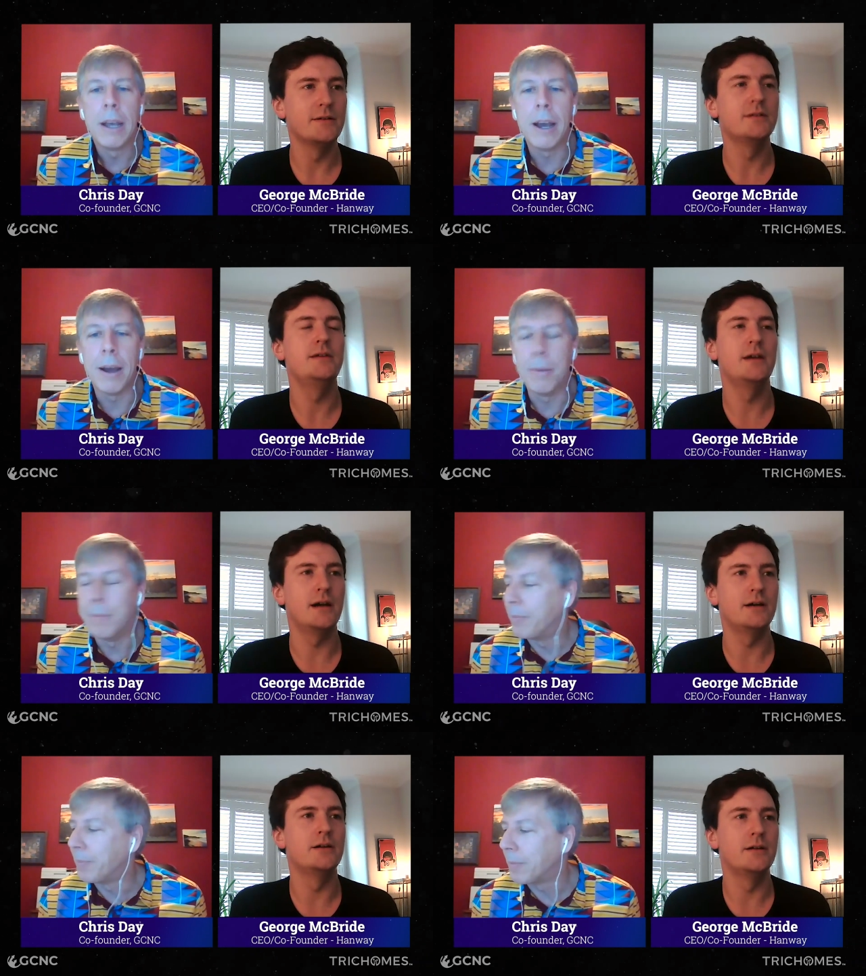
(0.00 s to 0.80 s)
Speaker 1: Um,
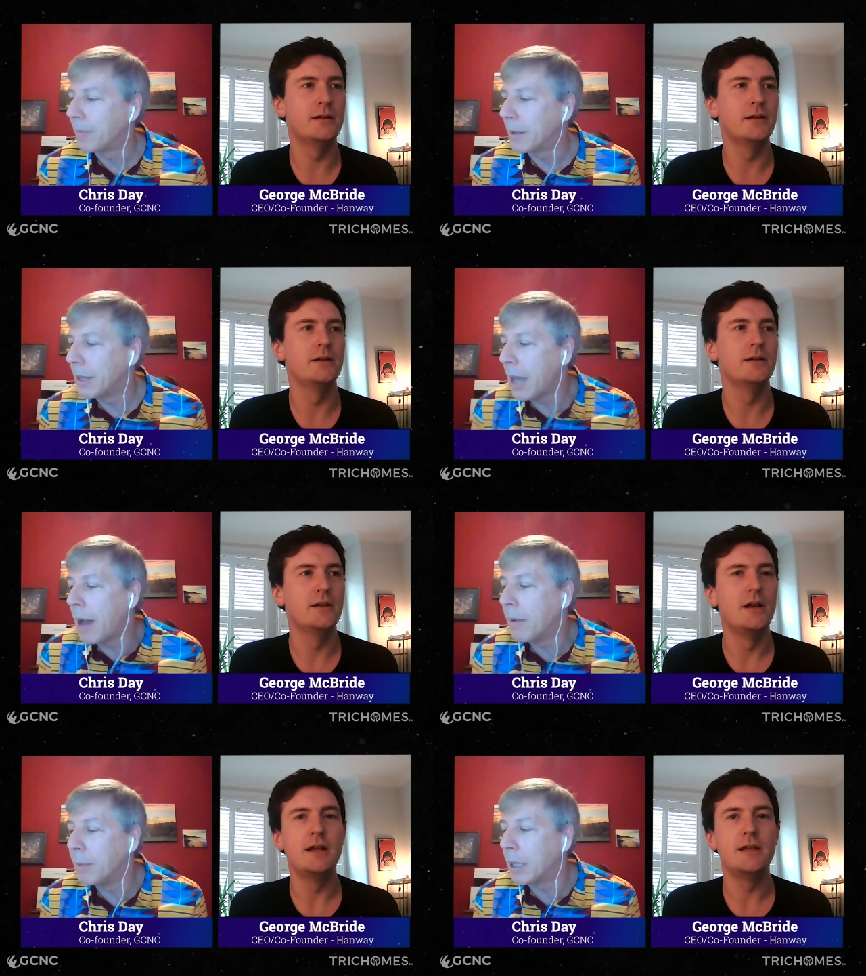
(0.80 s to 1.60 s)
yeah.
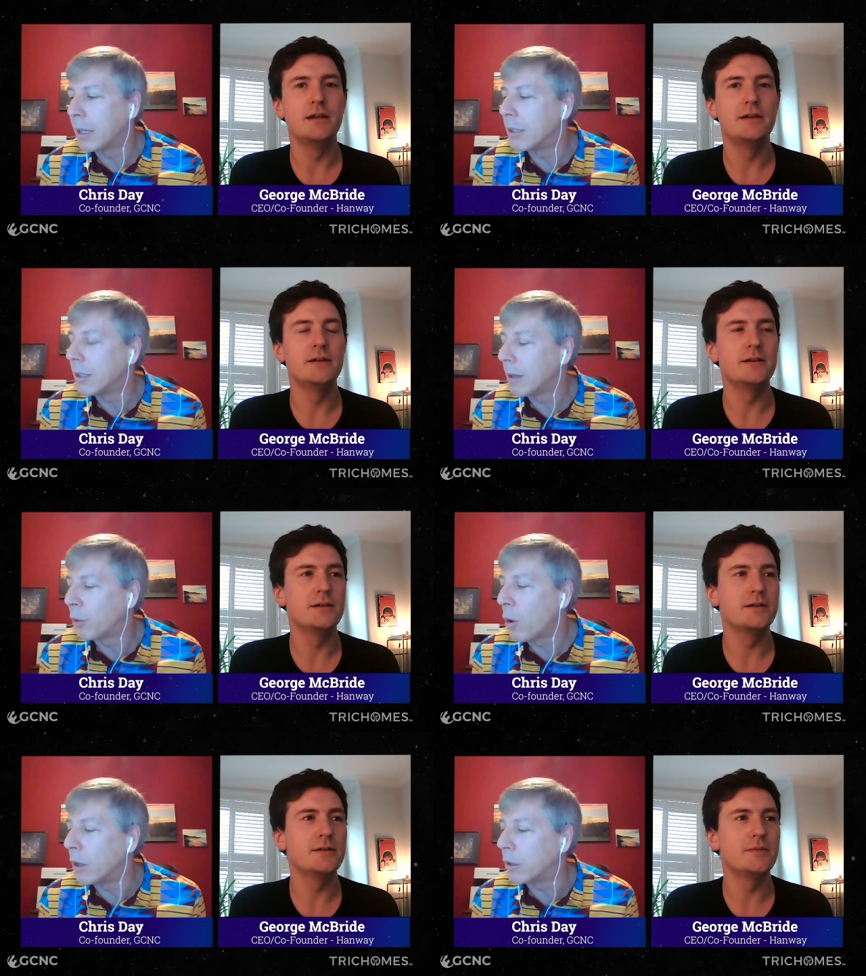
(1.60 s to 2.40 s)
Yeah, because
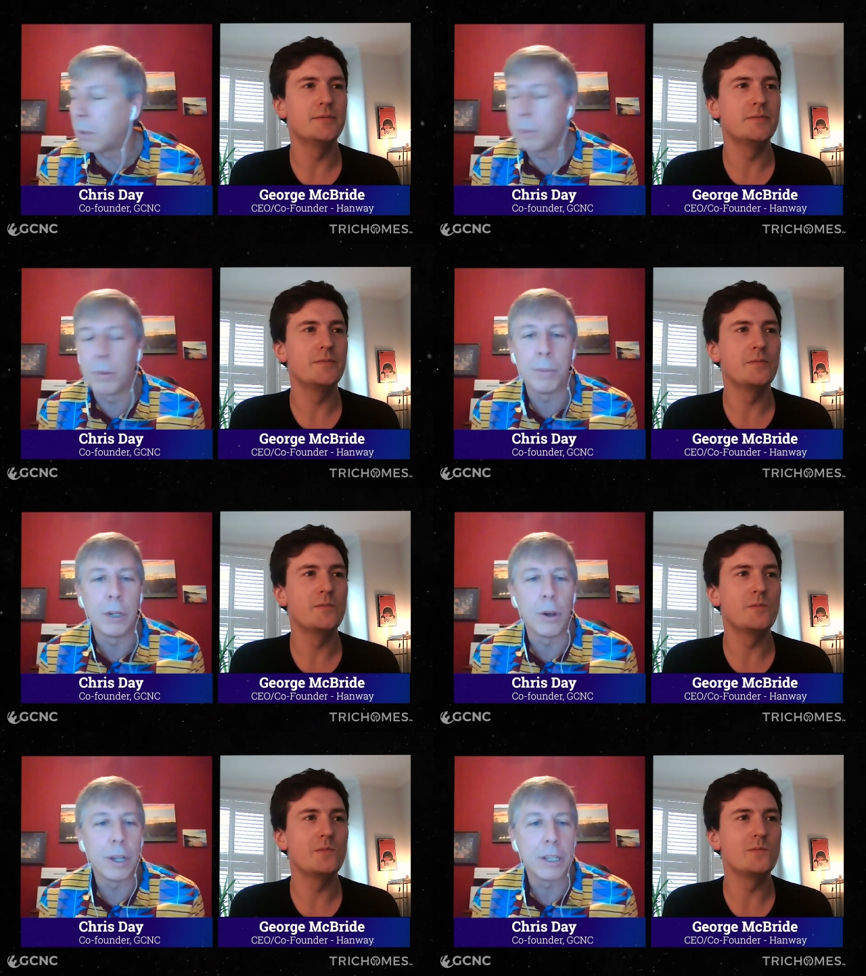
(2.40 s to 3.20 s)
of course people have
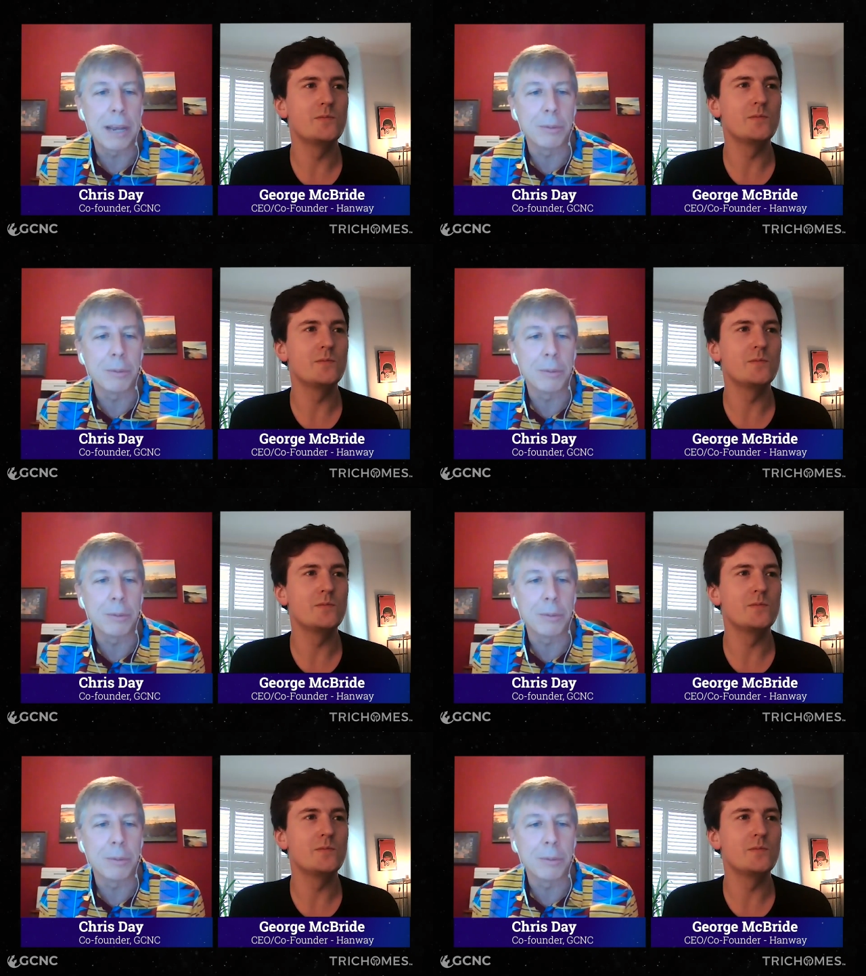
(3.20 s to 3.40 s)
been going to